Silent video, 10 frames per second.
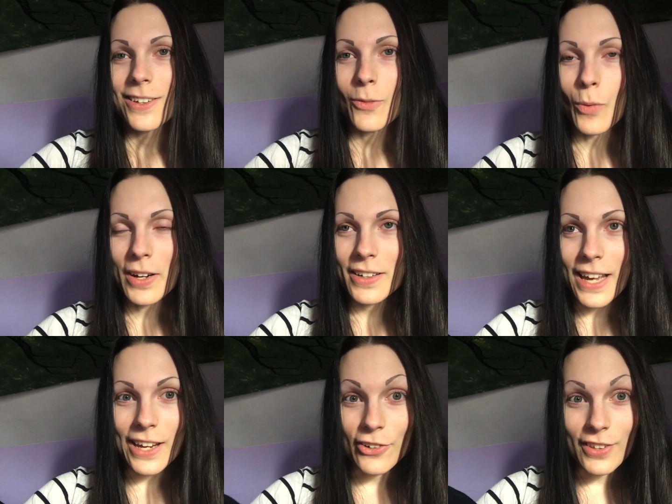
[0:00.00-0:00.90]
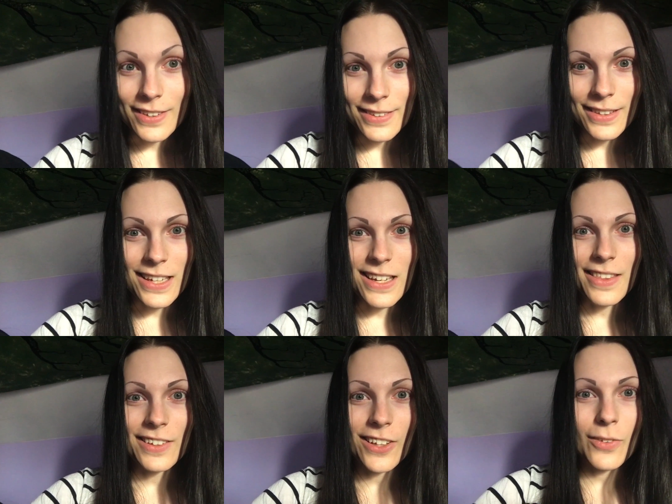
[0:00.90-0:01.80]
one to actually see and
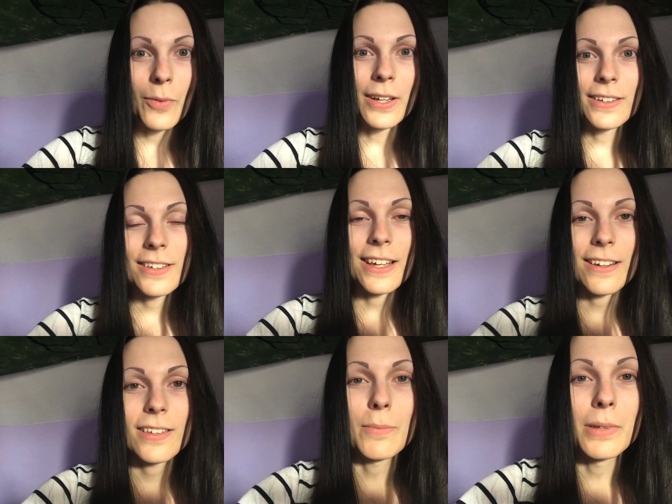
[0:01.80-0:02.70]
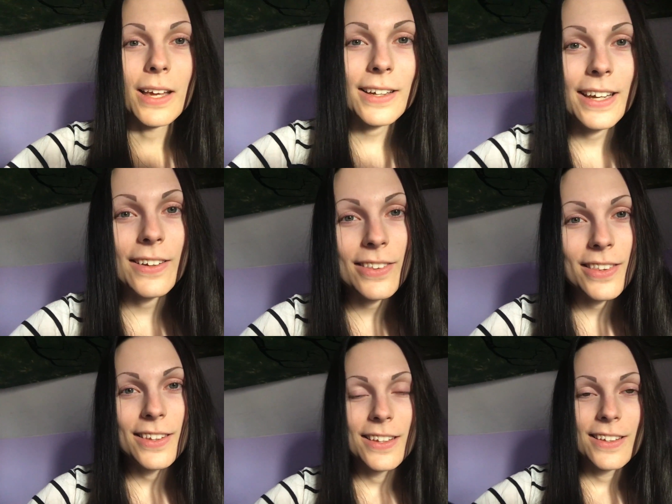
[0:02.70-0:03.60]
another one to actually block out
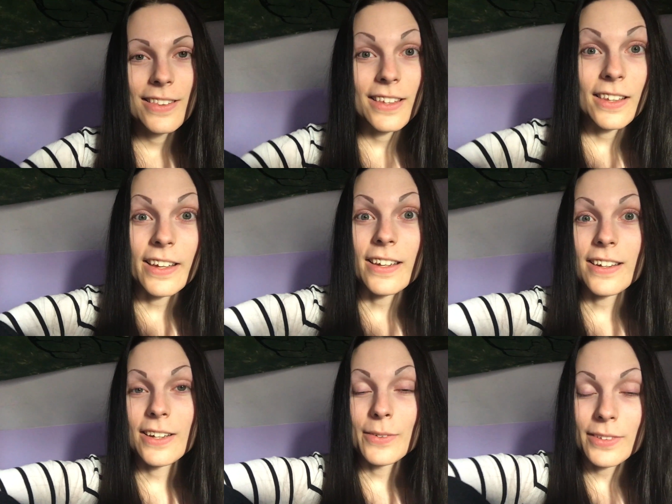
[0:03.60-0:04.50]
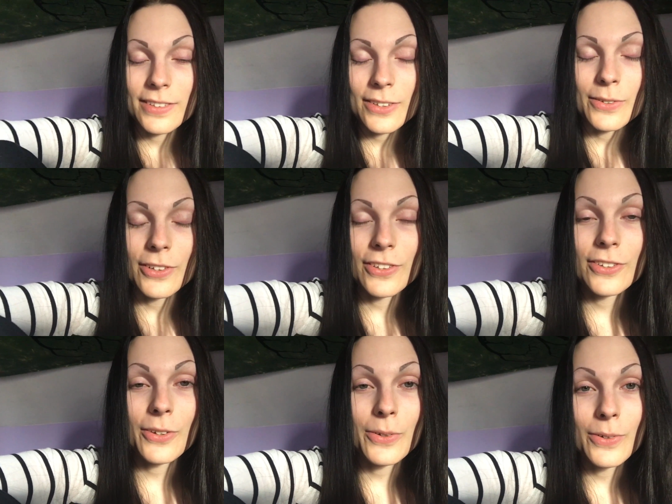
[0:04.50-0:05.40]
the light, and it was still just
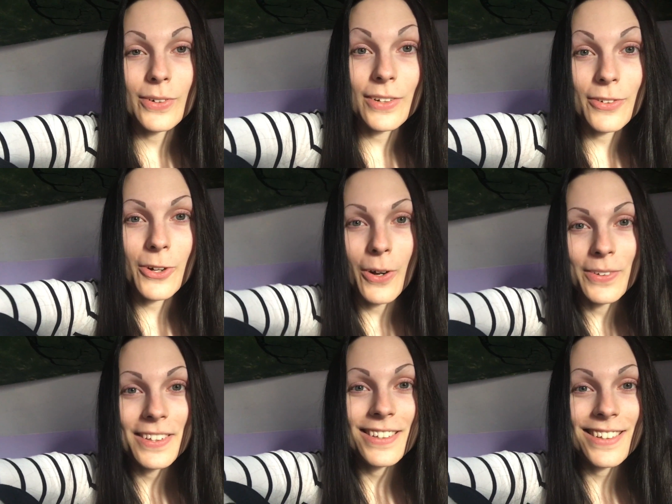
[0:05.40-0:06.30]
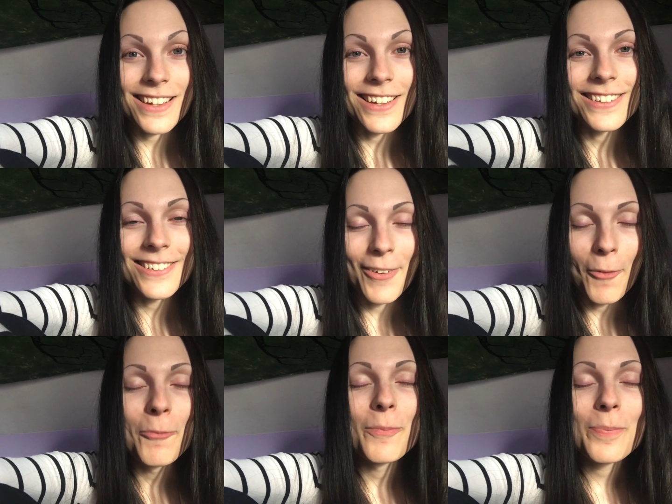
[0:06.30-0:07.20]
so difficult to see. So
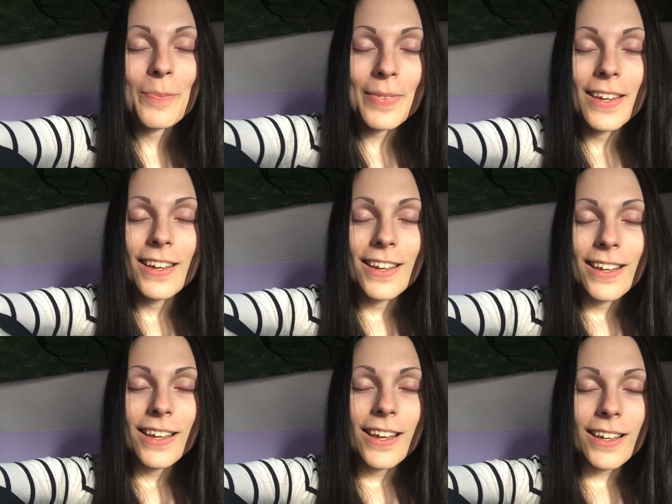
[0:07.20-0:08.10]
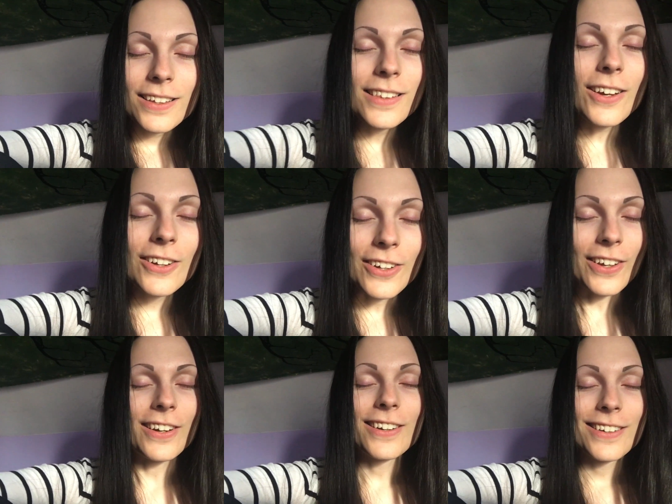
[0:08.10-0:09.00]
it's not
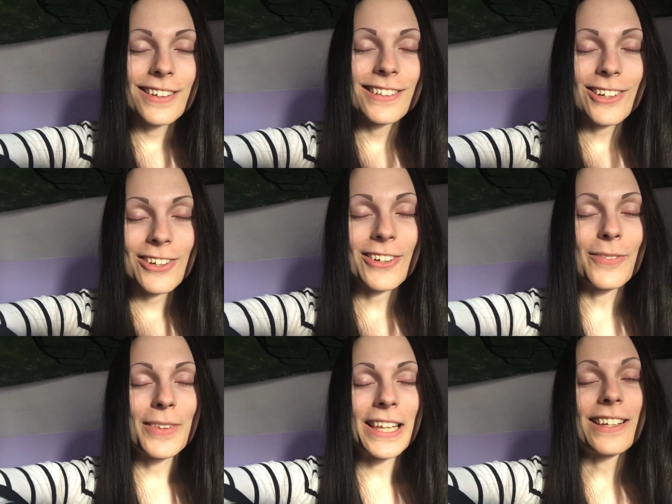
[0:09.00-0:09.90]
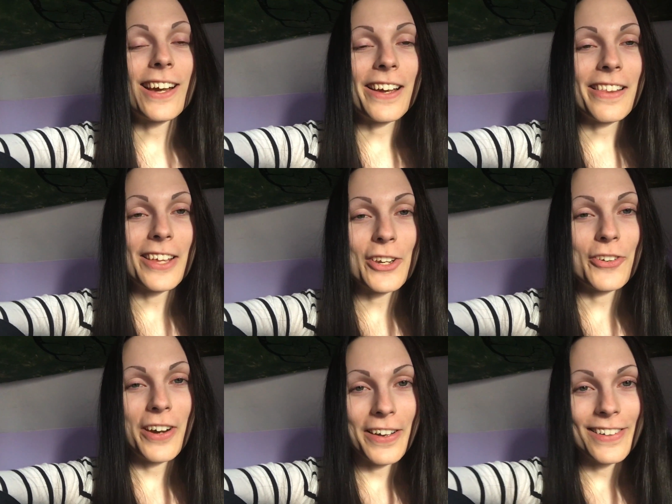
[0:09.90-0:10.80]
good. It's not good when they dilate
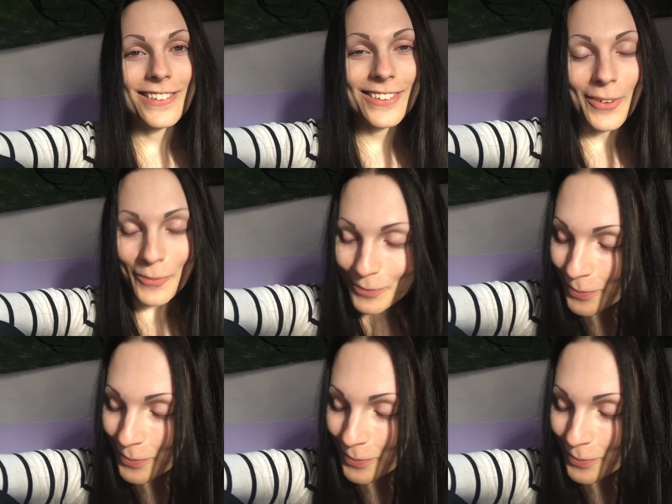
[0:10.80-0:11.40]
your eyes. So,